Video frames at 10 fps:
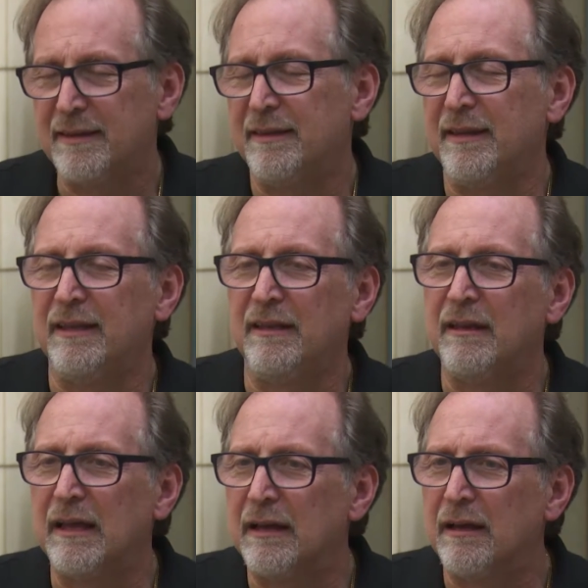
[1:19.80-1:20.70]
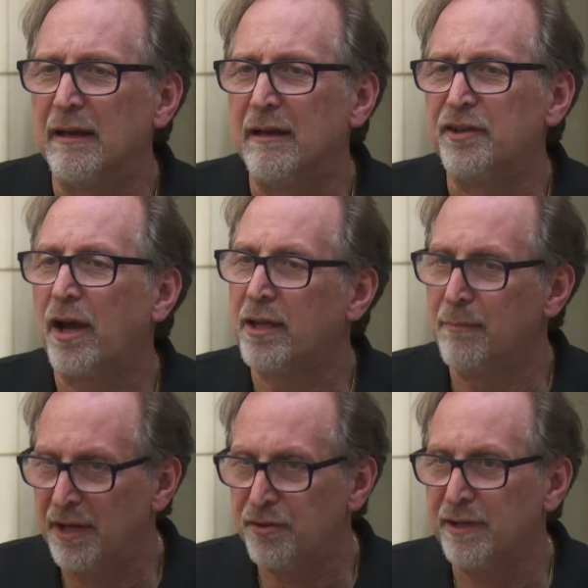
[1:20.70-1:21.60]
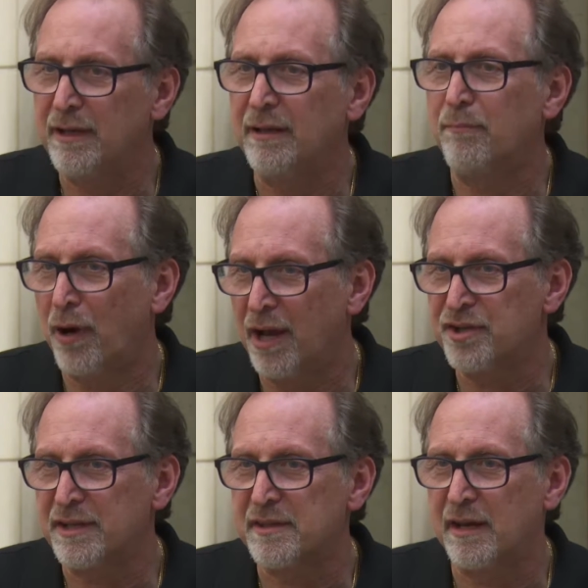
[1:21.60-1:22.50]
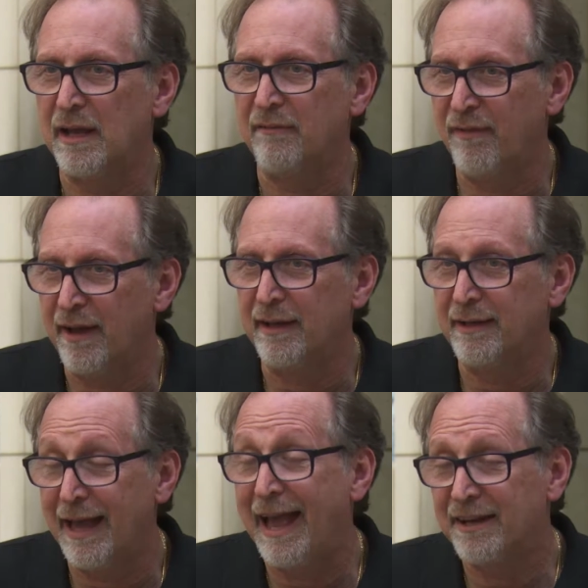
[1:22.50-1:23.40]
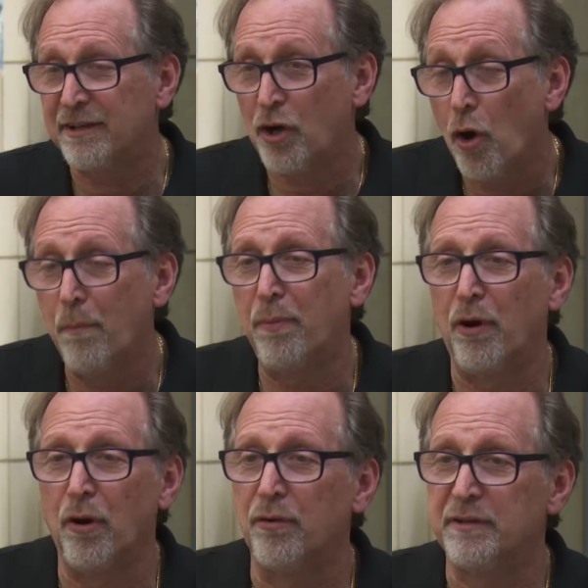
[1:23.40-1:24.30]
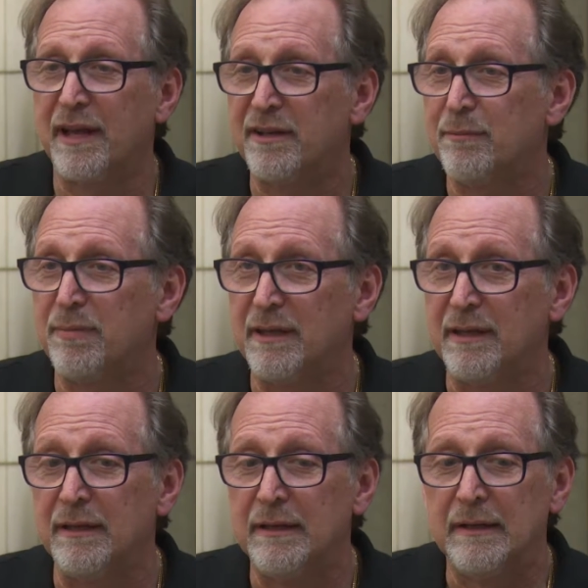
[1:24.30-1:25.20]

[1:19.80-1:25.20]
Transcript: that the documentary projects that I find at CoPro tend to be